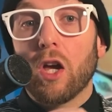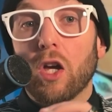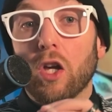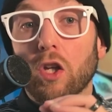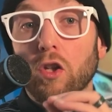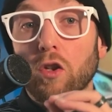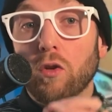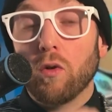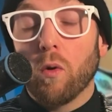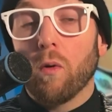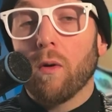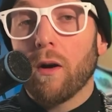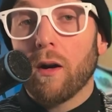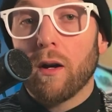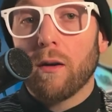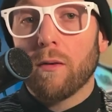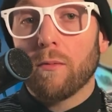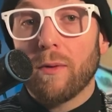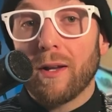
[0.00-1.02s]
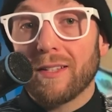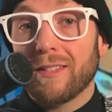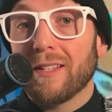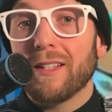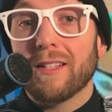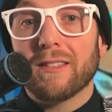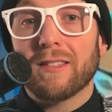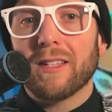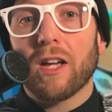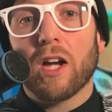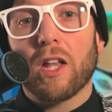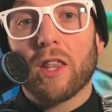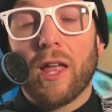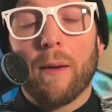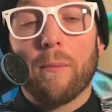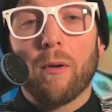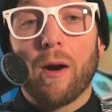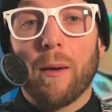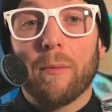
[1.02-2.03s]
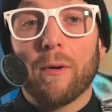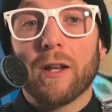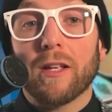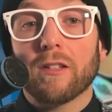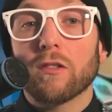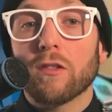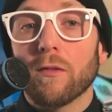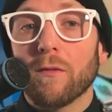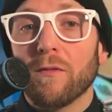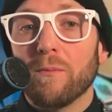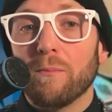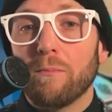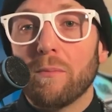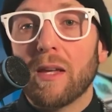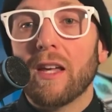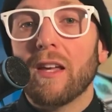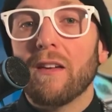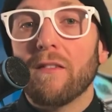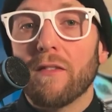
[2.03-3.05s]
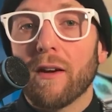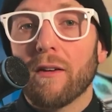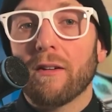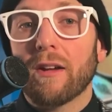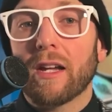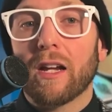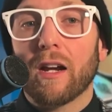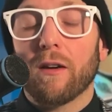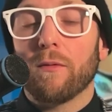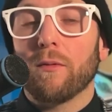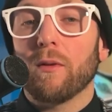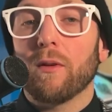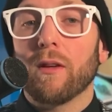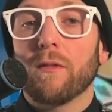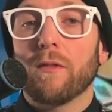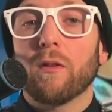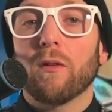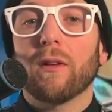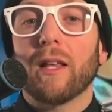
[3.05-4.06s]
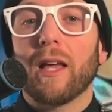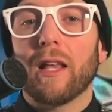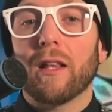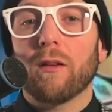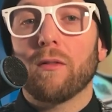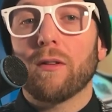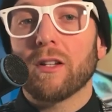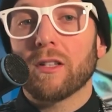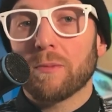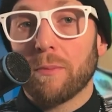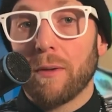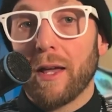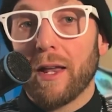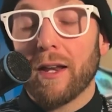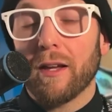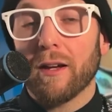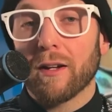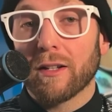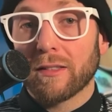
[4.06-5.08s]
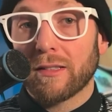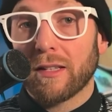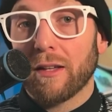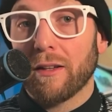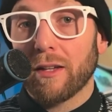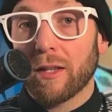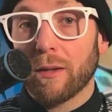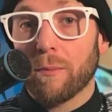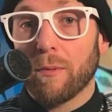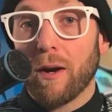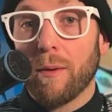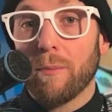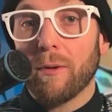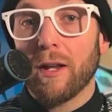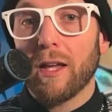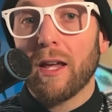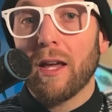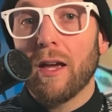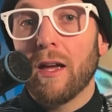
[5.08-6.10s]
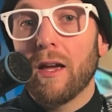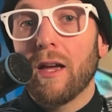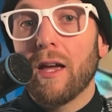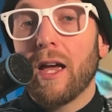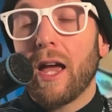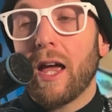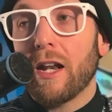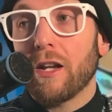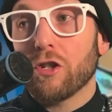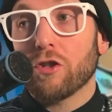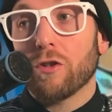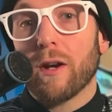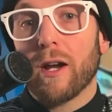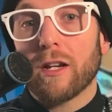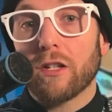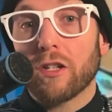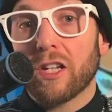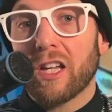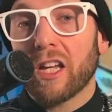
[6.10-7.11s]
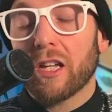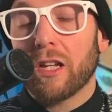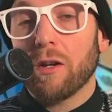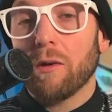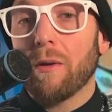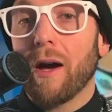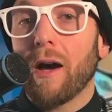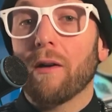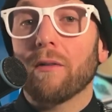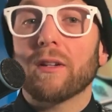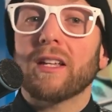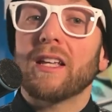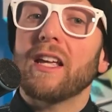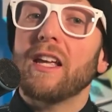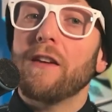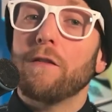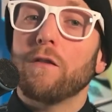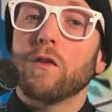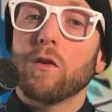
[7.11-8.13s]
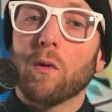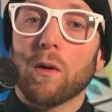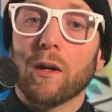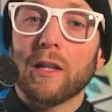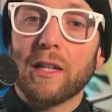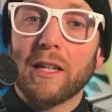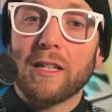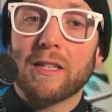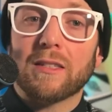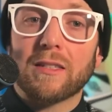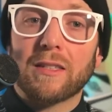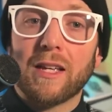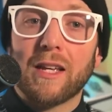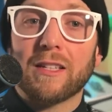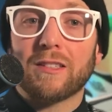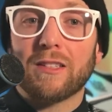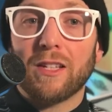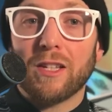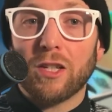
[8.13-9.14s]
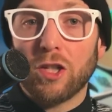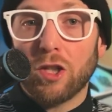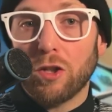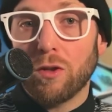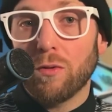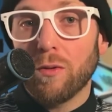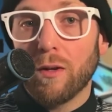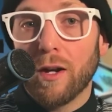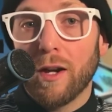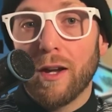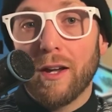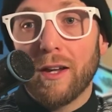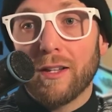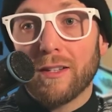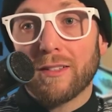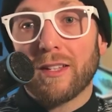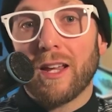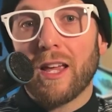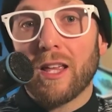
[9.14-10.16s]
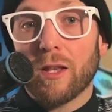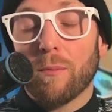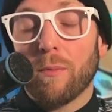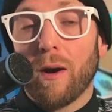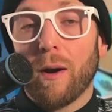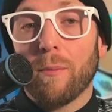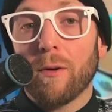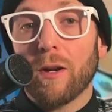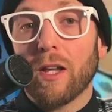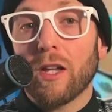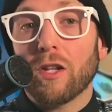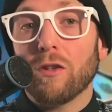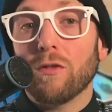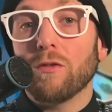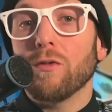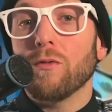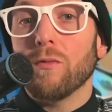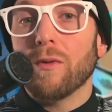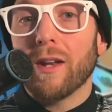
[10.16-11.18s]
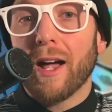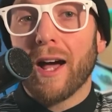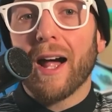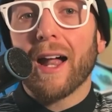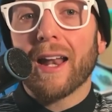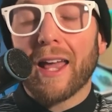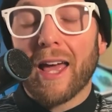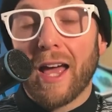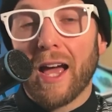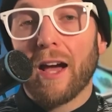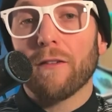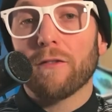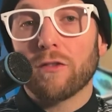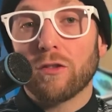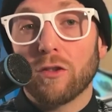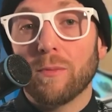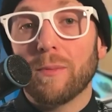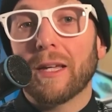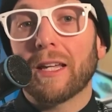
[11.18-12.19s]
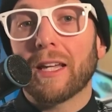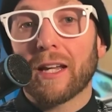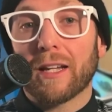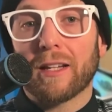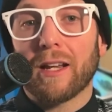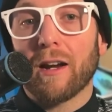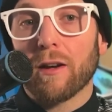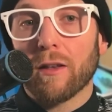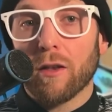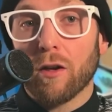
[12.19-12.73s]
your residency on that property. So be very careful. If your landlord is planning on selling the property and is trying to kick you out, if your lease says that you stay in the property, you do not have to be kicked out of the